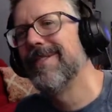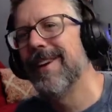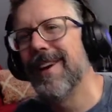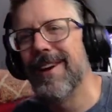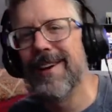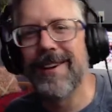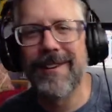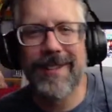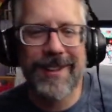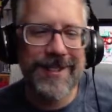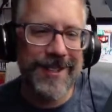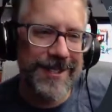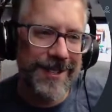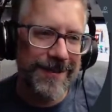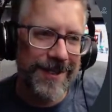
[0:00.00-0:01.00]
I don't know. That
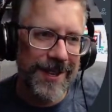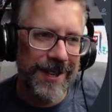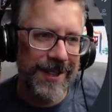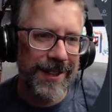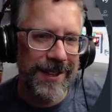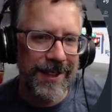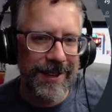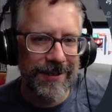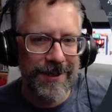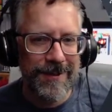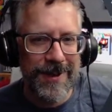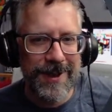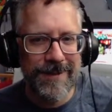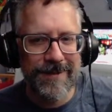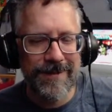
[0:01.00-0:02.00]
just seems like the thing for
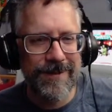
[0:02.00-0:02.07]
me.